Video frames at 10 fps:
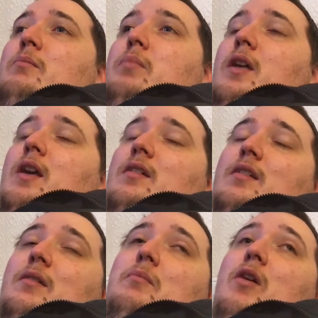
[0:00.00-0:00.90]
But
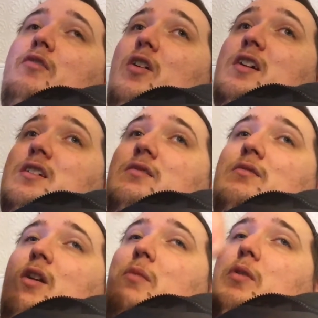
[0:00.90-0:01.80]
yes, my Vine,
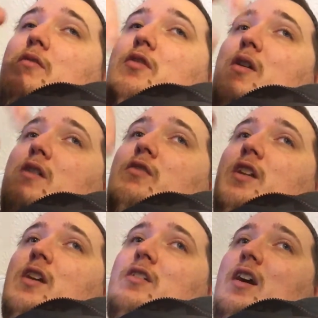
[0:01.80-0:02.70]
I'll put a Vine
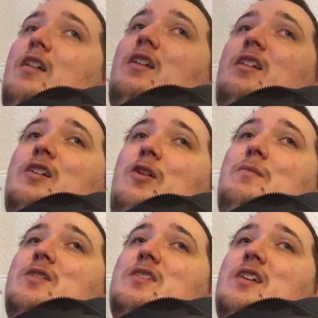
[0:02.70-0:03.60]
video down in the
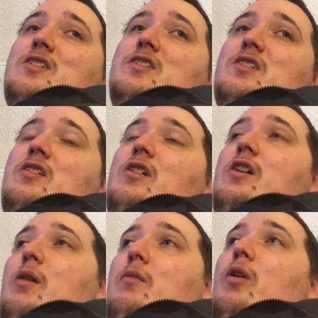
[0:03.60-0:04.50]
comments section so you can
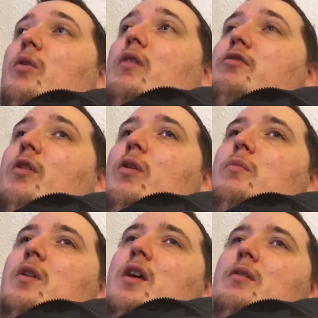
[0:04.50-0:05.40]
come along and follow
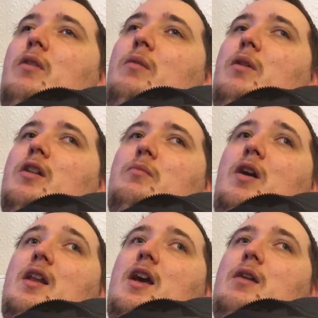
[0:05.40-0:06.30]
me. I'm under
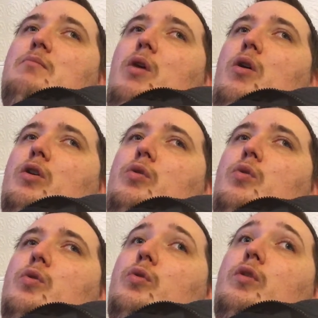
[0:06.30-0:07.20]
my name, Marc
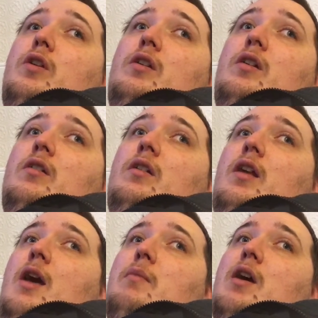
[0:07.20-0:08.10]
Corn, or you can
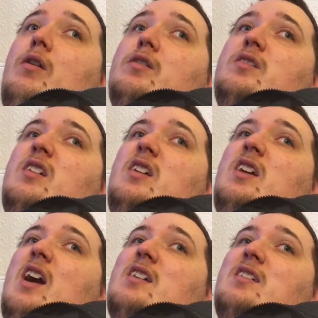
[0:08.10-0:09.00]

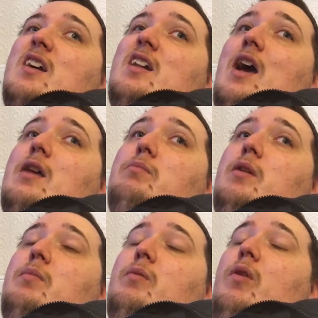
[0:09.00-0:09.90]

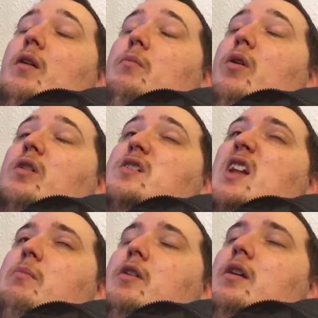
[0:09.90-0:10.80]
MarcSnappy, Marc
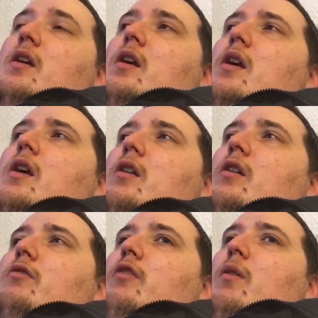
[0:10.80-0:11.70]
Snappy. You
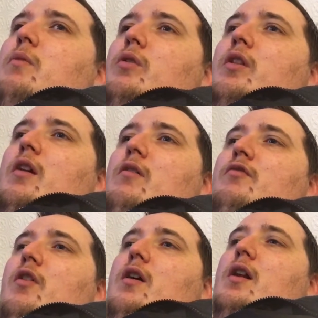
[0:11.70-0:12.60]
can find me on there on
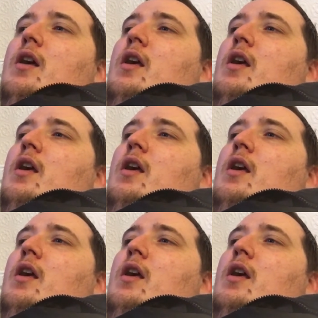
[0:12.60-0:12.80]
Vine.